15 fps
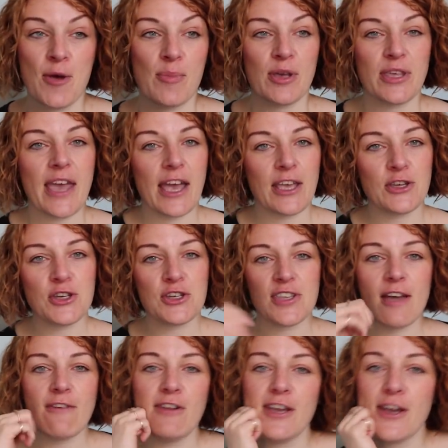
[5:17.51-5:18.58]
But yeah, you should
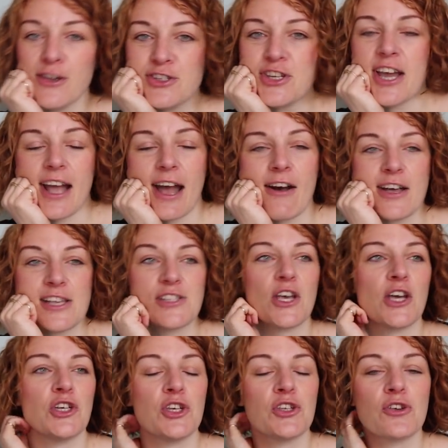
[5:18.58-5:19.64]
definitely go and check out her
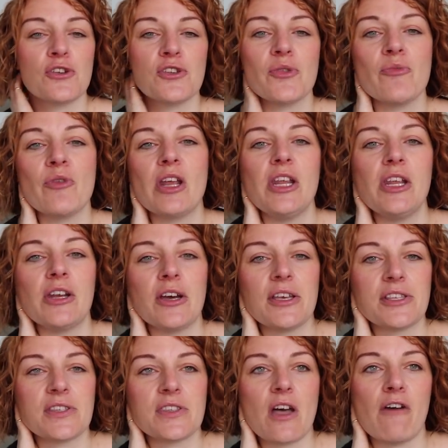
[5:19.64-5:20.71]
site. She's got some really nice
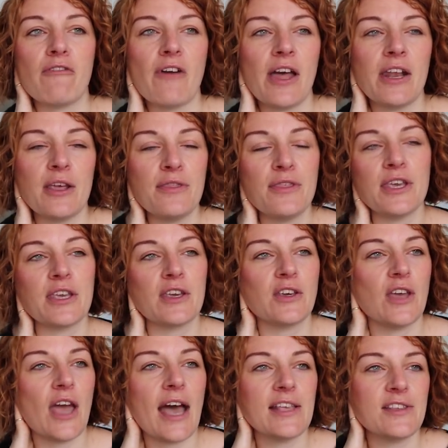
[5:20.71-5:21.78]
stuff, and I
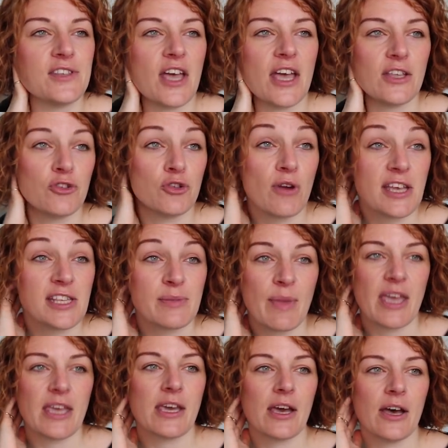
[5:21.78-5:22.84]
think as a
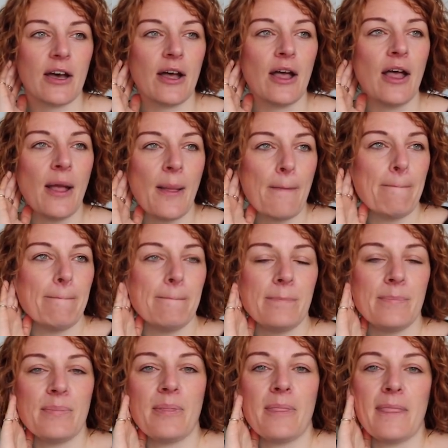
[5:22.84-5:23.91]
dressmaker,
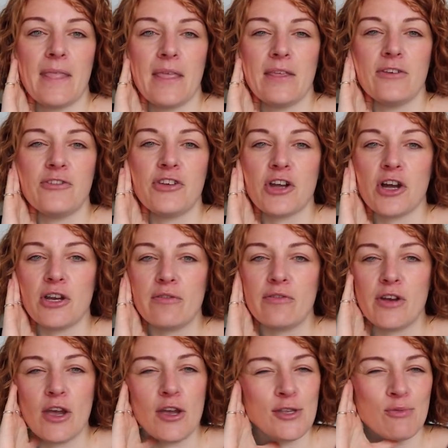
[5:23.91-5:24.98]
she kind of
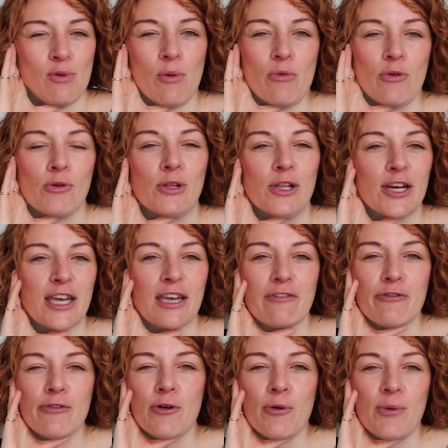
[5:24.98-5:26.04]
knows what we're all looking
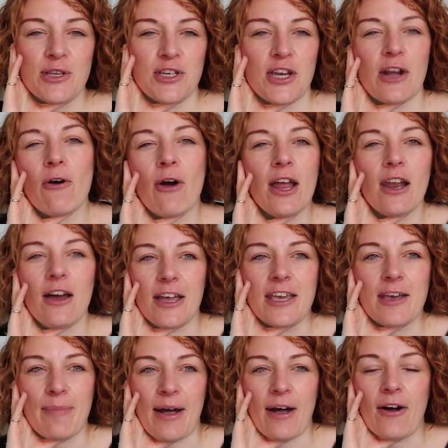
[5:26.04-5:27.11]
for, which I quite
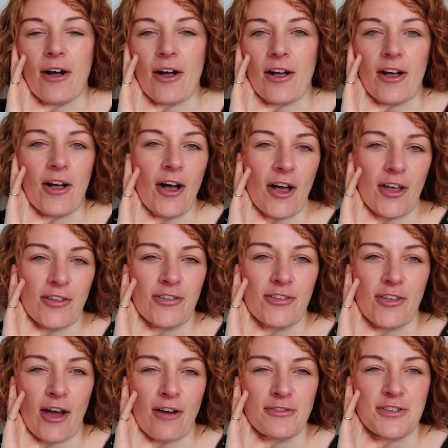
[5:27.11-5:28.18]
like about her
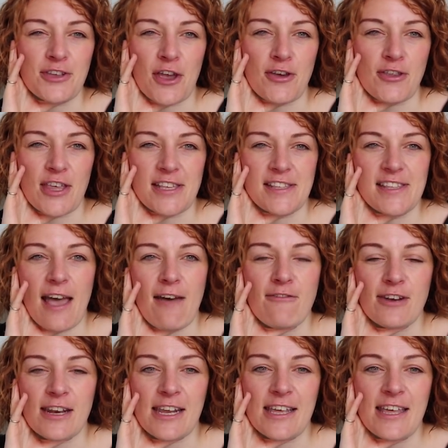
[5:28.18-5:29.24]
stuff. So there's
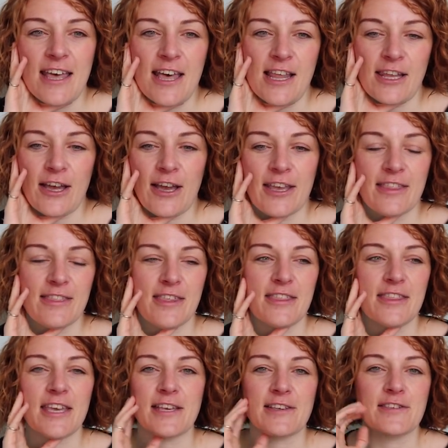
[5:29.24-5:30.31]
definitely like the
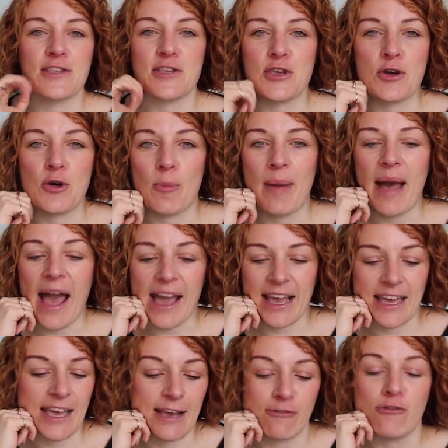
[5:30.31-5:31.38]
things that you're
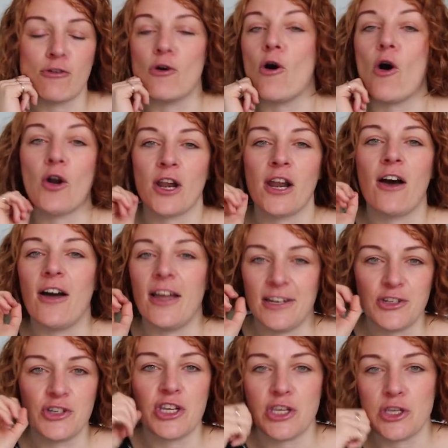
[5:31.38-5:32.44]
panging for online,
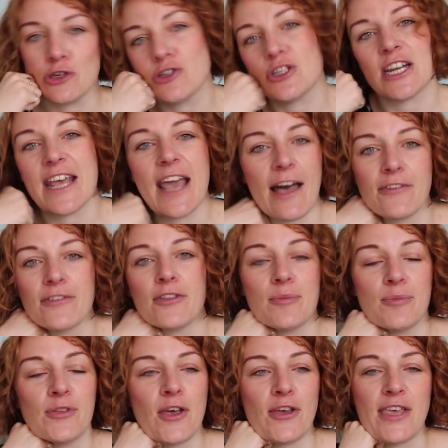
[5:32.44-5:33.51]
she usually has
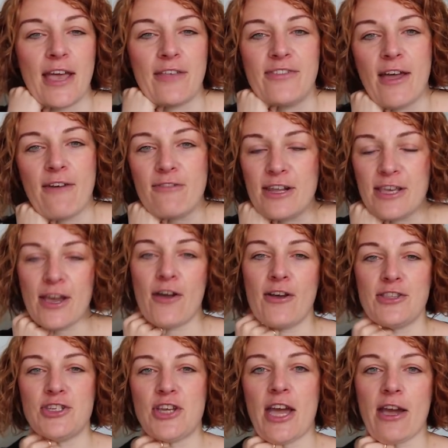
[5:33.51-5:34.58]
them. So yeah, definitely go
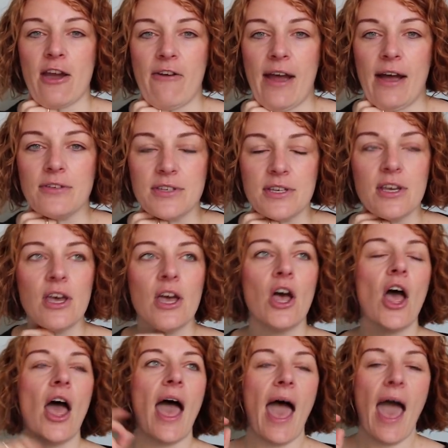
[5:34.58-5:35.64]
and check her out.
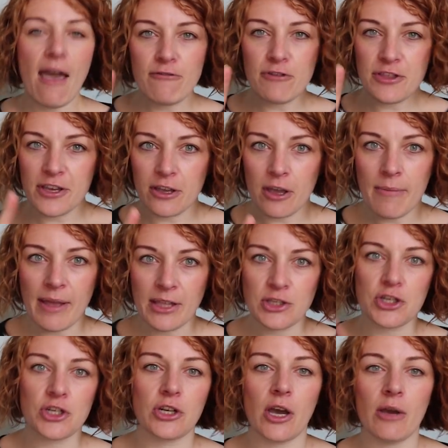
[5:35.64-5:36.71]
Everything I
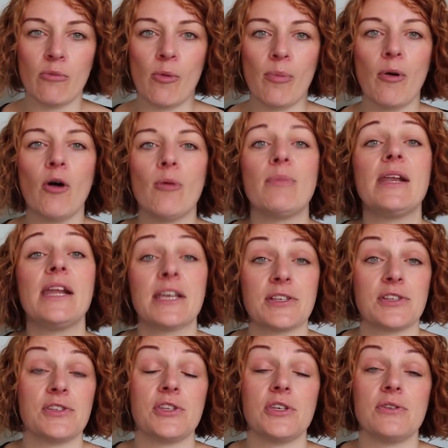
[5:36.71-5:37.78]
mention, I will pop
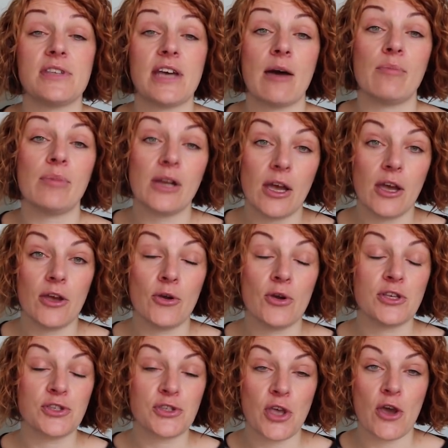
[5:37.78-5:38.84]
links to down below
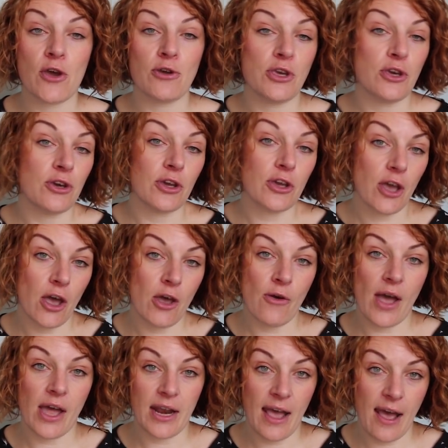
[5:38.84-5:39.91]
so you can
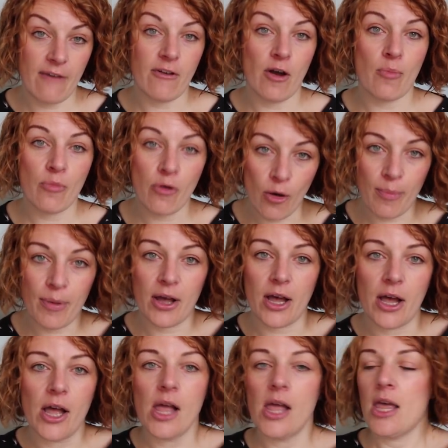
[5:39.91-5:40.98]
go and have a
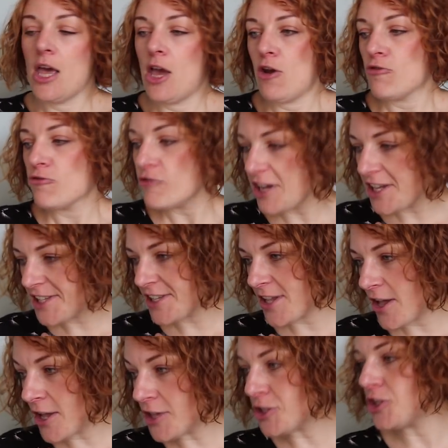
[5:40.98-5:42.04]
proper
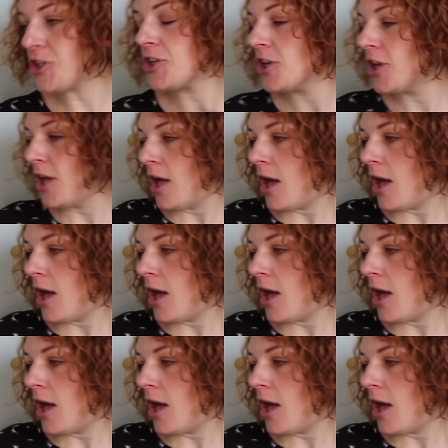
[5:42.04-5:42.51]
research.